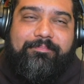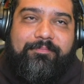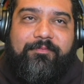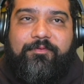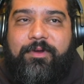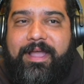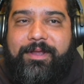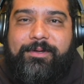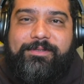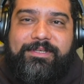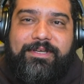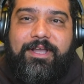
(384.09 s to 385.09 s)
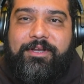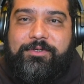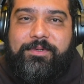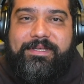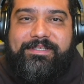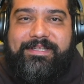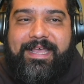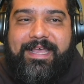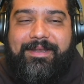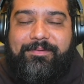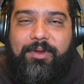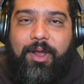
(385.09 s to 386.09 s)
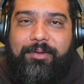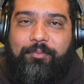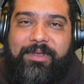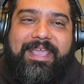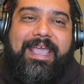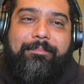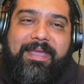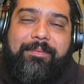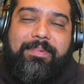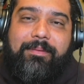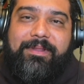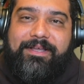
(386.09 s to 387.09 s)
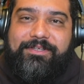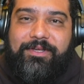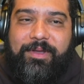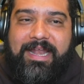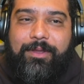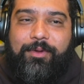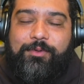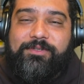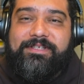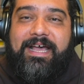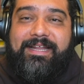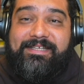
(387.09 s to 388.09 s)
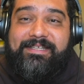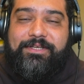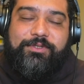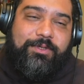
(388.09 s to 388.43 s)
friars in countries that we can't make public. So anyone who's not essential